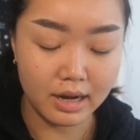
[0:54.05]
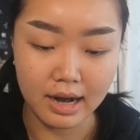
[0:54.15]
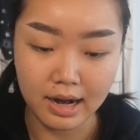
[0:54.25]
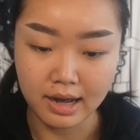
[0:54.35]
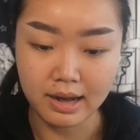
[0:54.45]

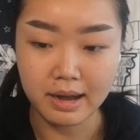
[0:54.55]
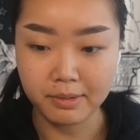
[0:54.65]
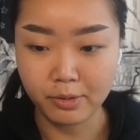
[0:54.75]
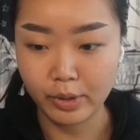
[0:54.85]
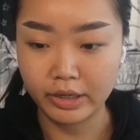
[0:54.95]
I
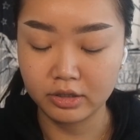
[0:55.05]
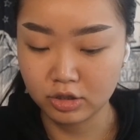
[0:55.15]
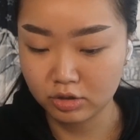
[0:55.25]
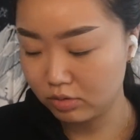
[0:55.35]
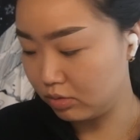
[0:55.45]
am going
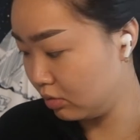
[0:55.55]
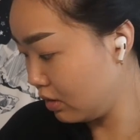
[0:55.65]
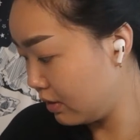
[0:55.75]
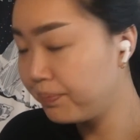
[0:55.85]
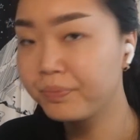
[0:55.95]

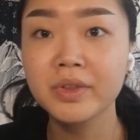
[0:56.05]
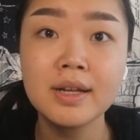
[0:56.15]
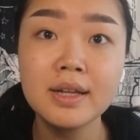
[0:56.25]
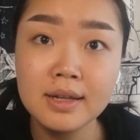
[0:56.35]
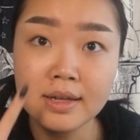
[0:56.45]
to
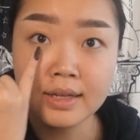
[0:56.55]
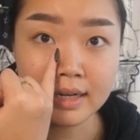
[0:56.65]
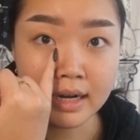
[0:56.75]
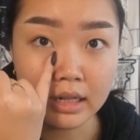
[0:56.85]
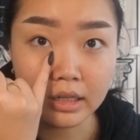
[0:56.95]

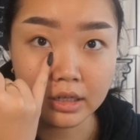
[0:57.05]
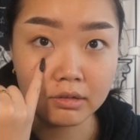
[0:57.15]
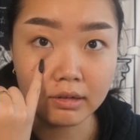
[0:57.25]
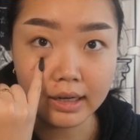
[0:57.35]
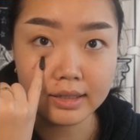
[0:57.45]
color
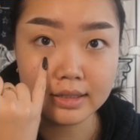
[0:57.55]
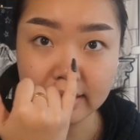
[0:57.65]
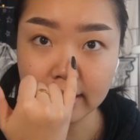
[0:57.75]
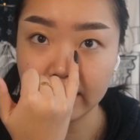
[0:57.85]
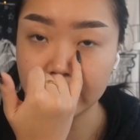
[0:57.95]
correct
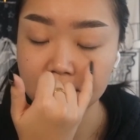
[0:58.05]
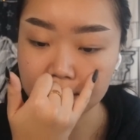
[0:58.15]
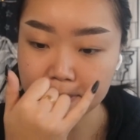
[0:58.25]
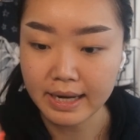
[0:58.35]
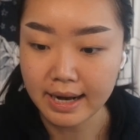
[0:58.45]

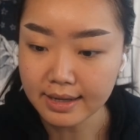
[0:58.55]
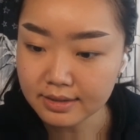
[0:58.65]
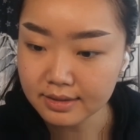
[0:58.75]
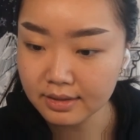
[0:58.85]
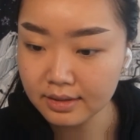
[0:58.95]
under my
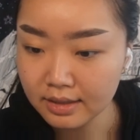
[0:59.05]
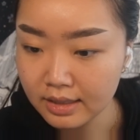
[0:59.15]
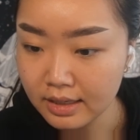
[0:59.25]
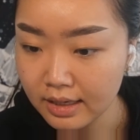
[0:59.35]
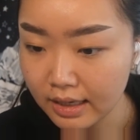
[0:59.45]
eyes.
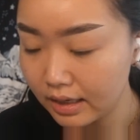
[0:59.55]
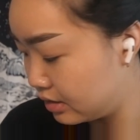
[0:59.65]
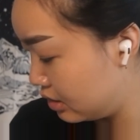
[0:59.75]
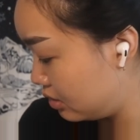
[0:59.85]
And to